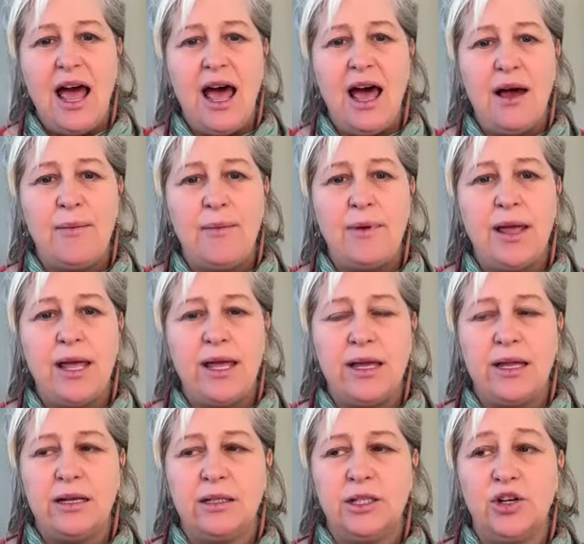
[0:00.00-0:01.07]

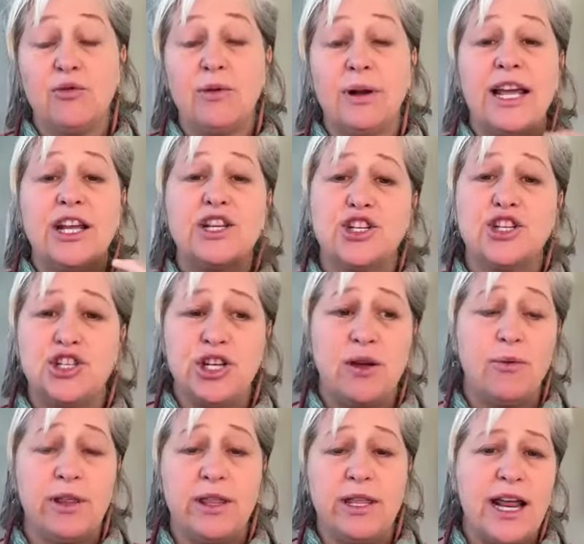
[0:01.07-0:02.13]
in your
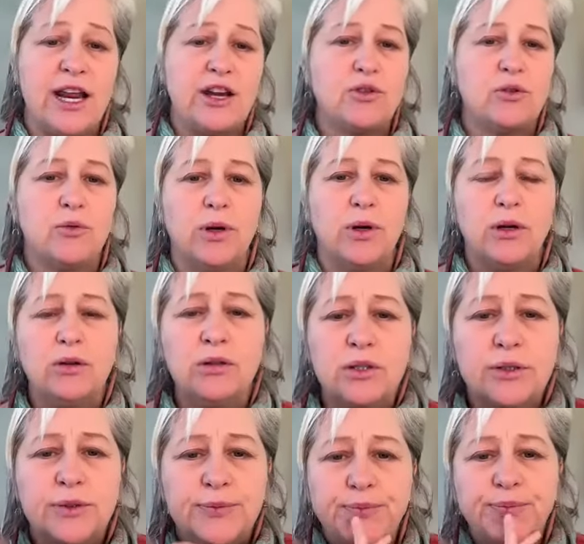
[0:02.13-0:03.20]
relationship with the natural world.